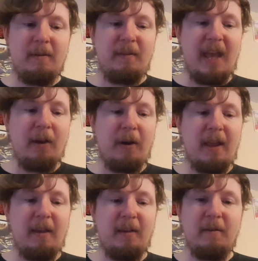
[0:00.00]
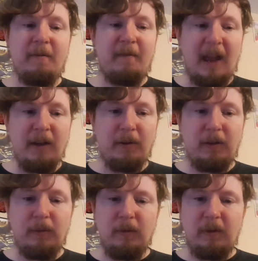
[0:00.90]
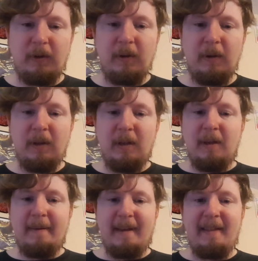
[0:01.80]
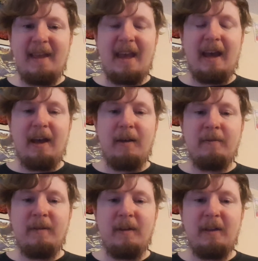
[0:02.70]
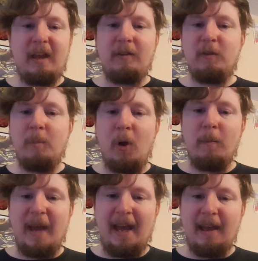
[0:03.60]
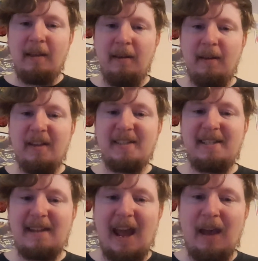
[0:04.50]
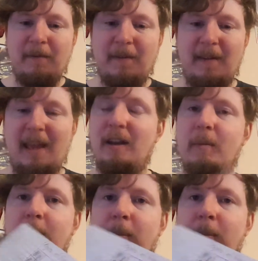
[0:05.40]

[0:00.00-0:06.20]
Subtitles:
They are a fire user, and they have a small bag, a staff, and a